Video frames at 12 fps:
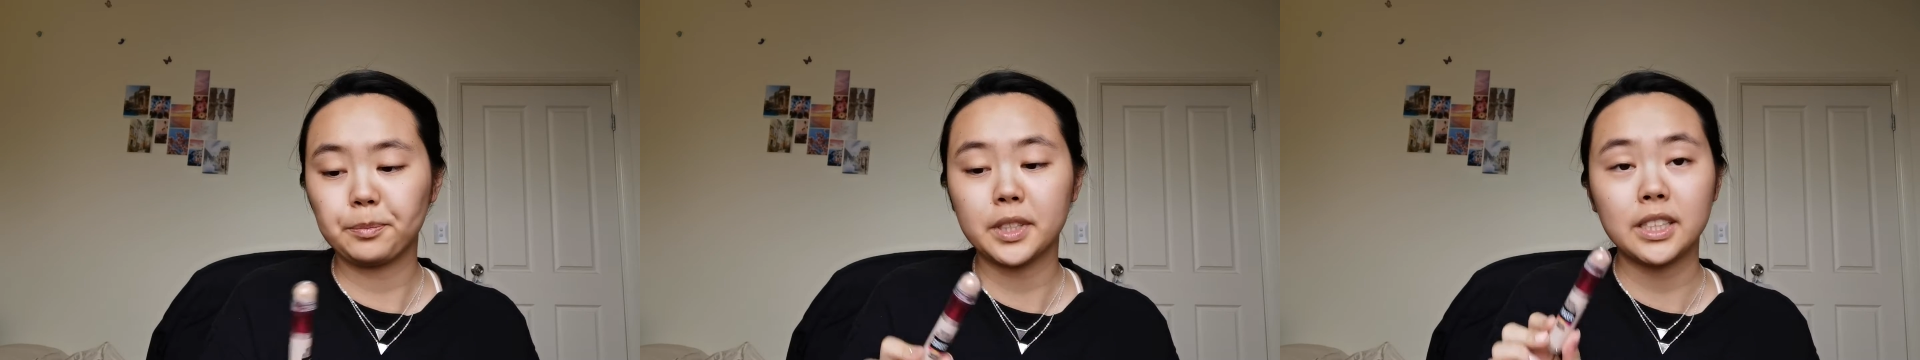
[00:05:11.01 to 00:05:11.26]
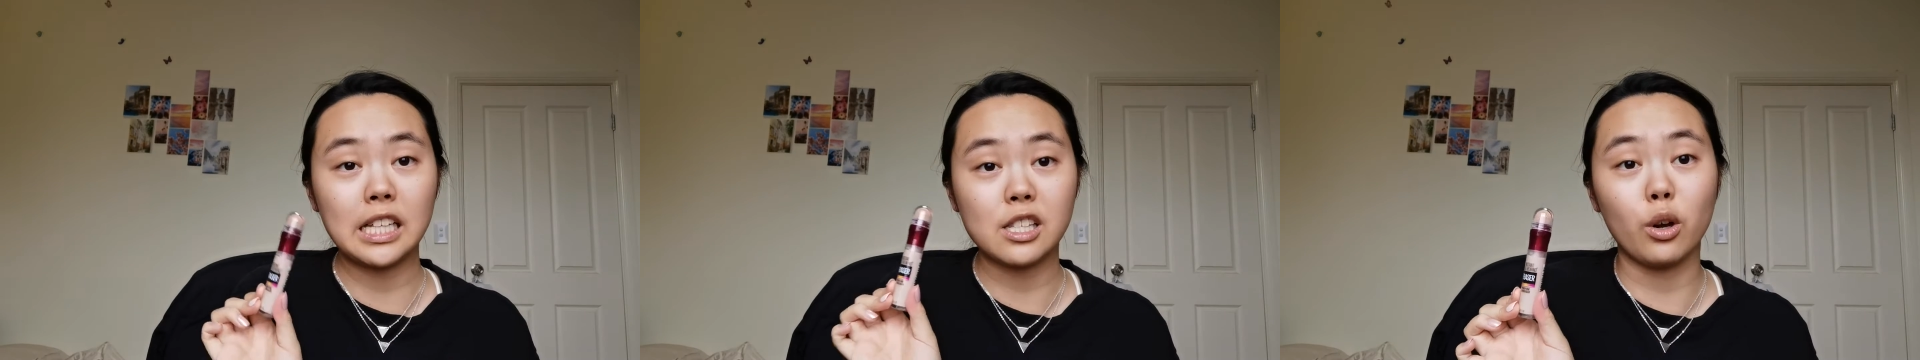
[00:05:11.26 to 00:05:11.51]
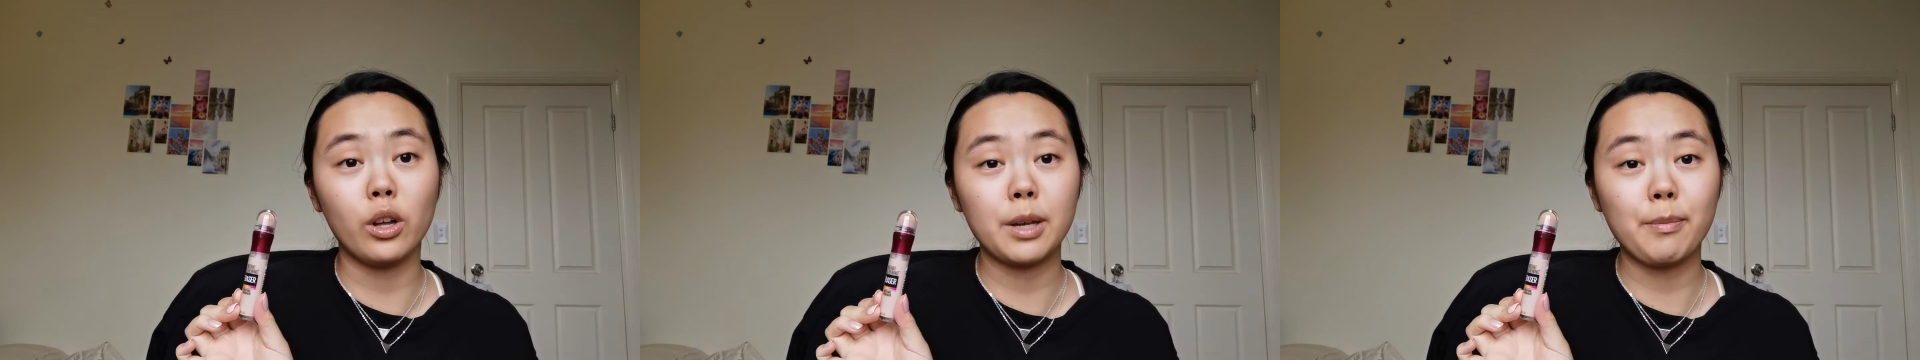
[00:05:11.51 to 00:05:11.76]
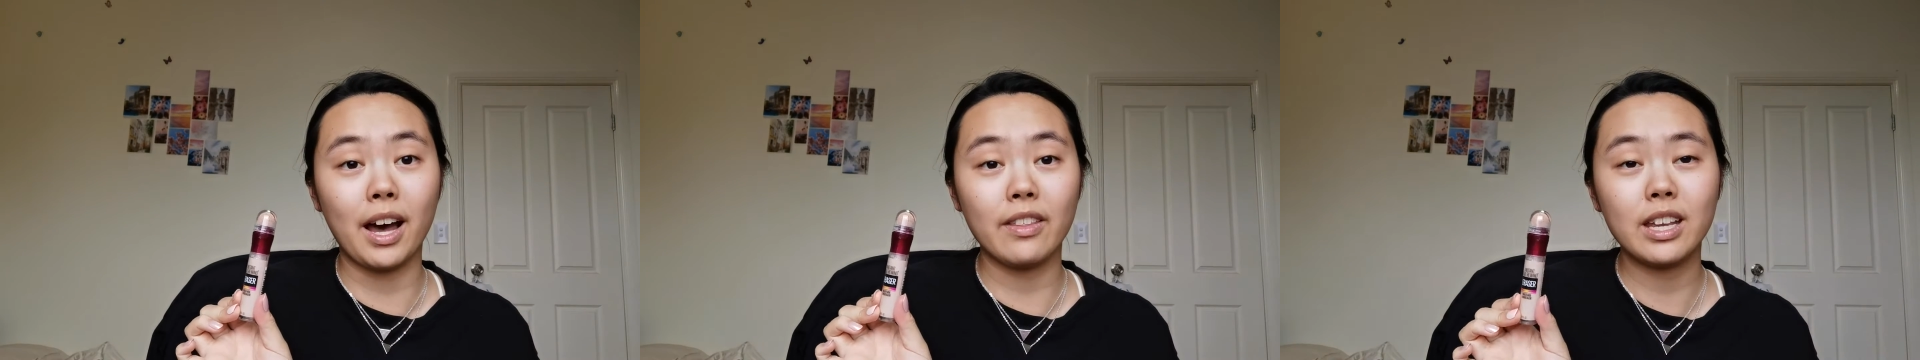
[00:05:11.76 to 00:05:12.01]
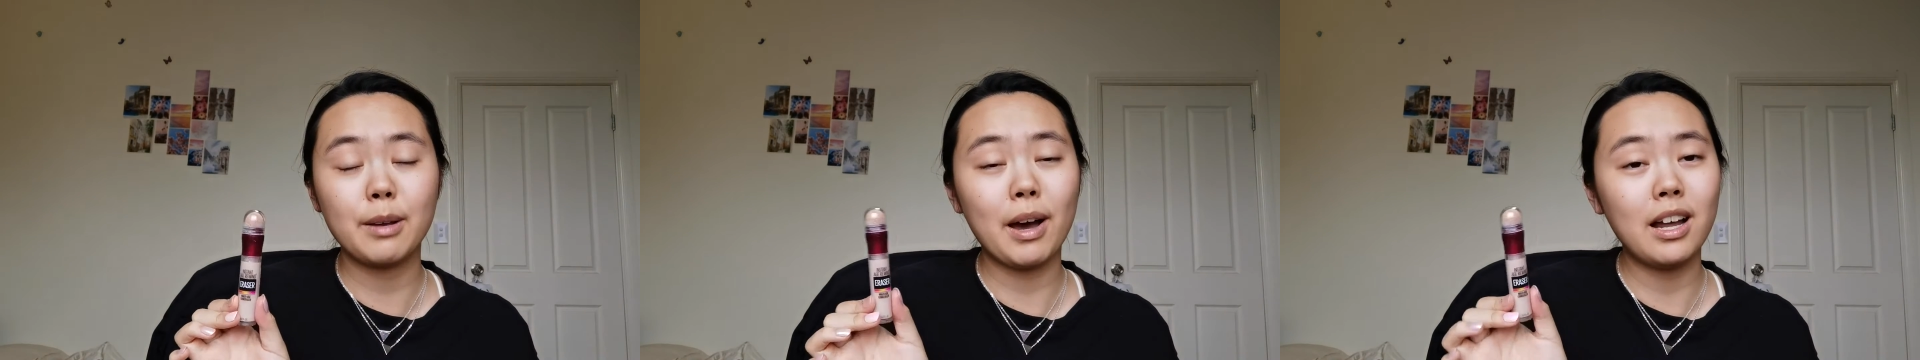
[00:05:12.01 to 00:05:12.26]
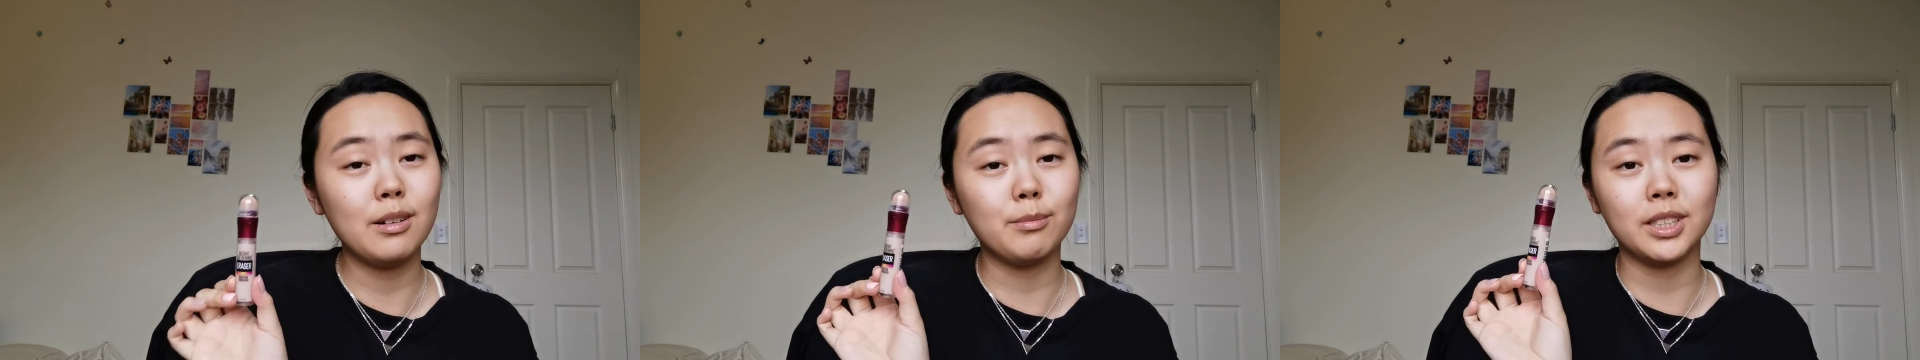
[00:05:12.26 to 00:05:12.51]
that's the only bad thing
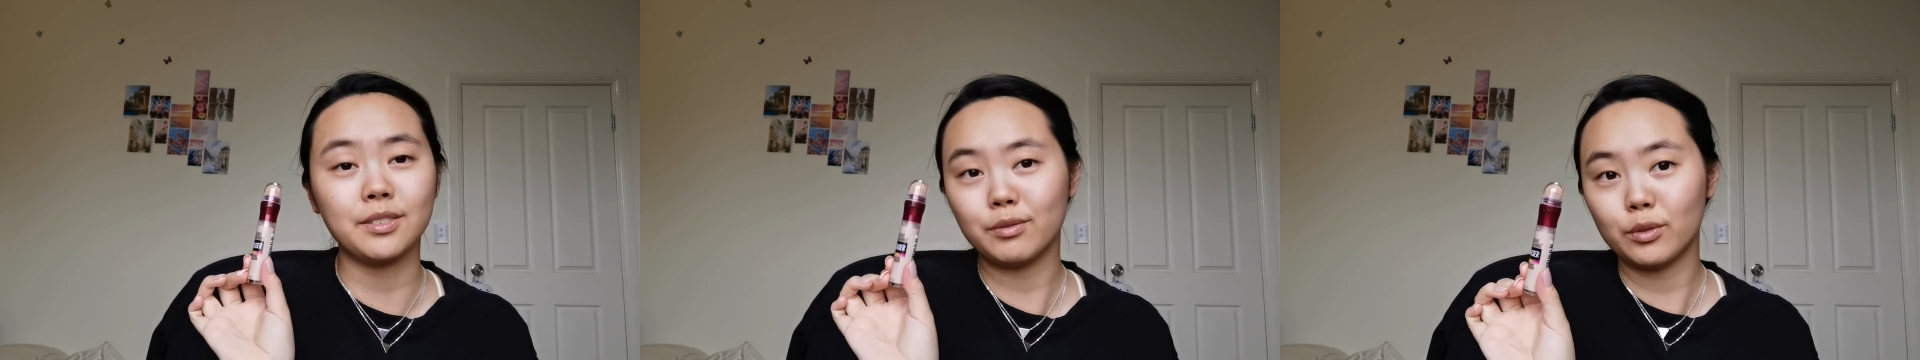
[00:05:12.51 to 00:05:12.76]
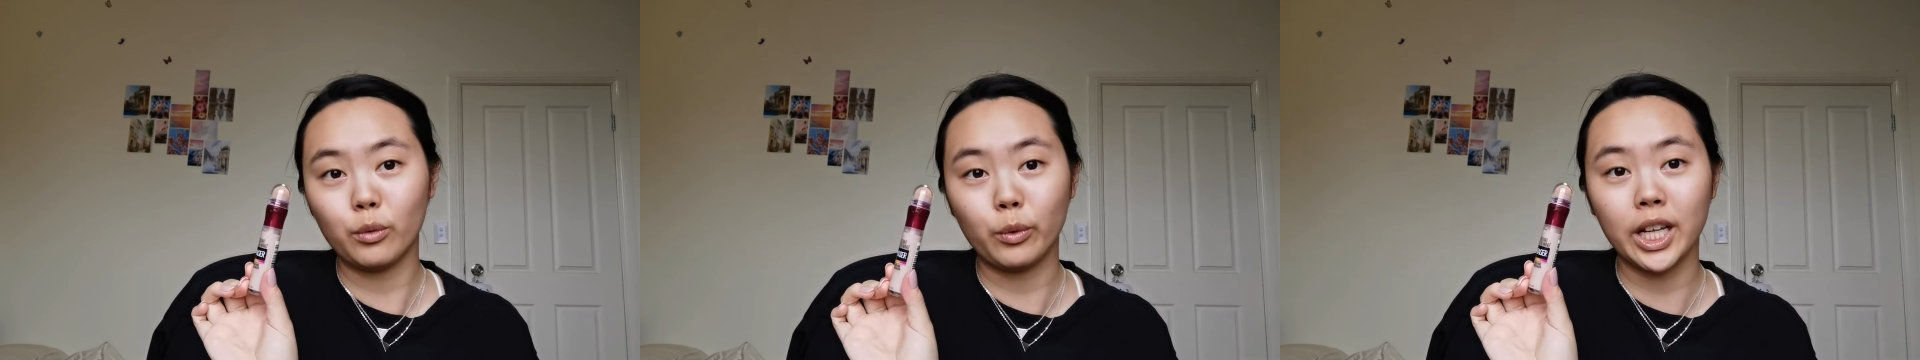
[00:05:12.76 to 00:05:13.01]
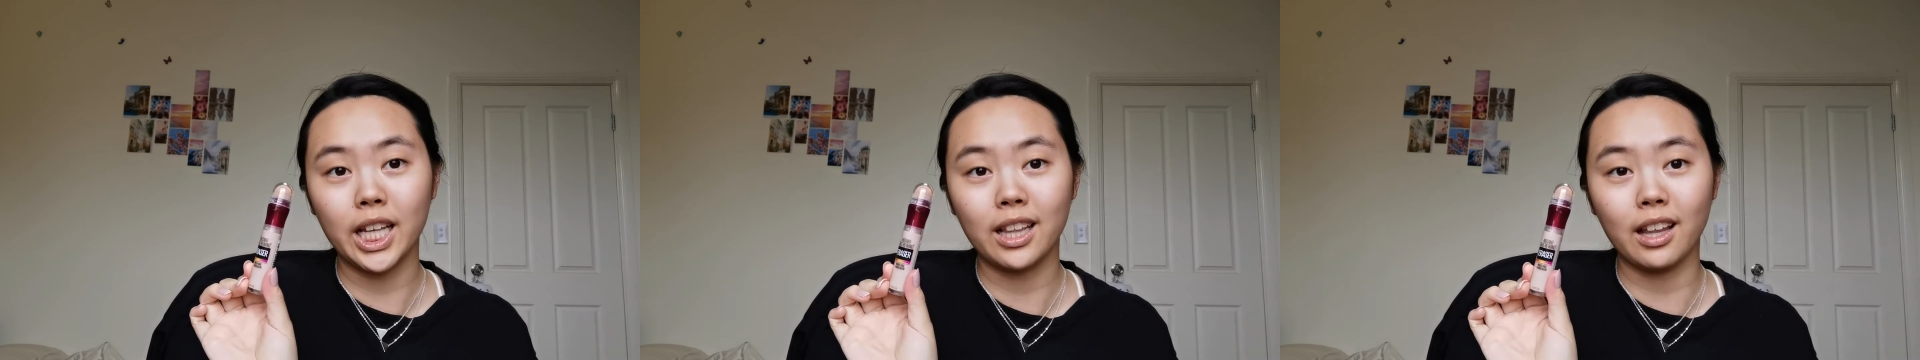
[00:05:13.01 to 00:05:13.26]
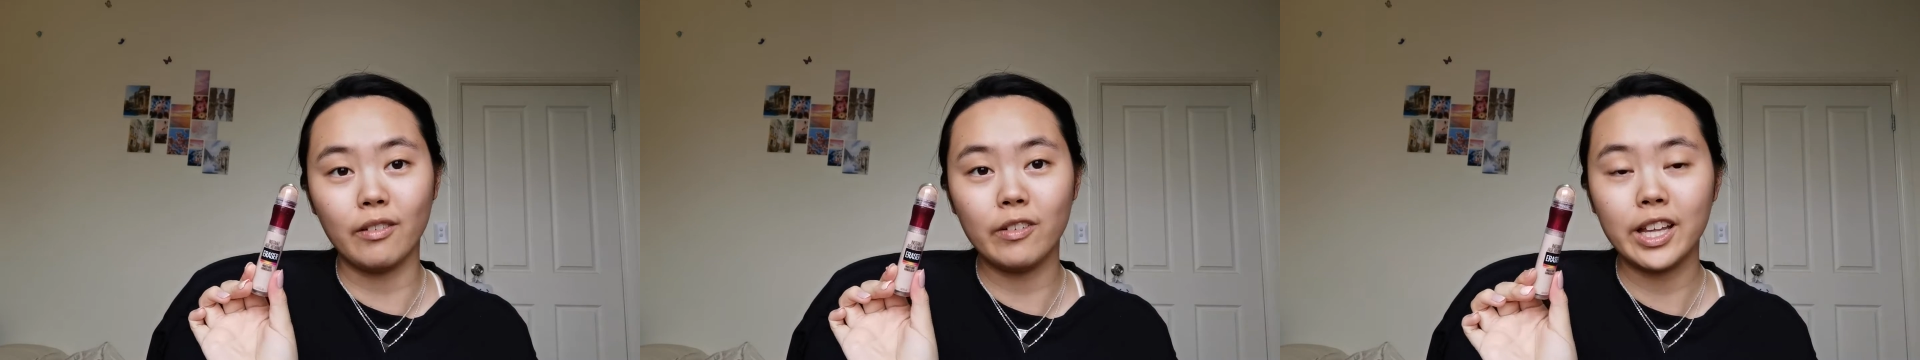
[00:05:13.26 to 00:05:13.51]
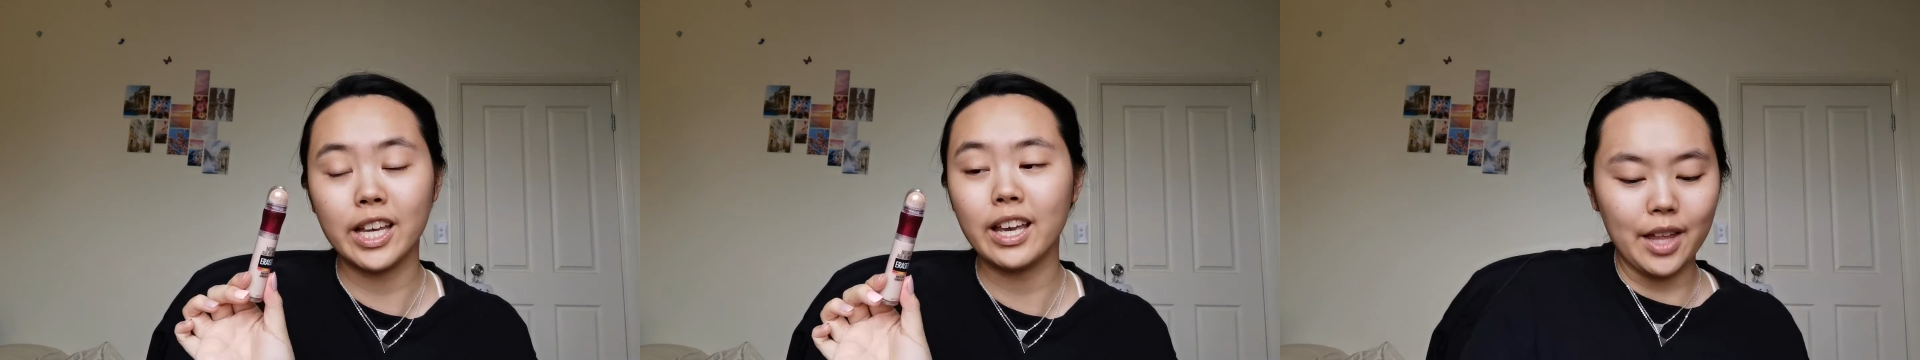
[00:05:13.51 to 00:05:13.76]
about it, but really lovely.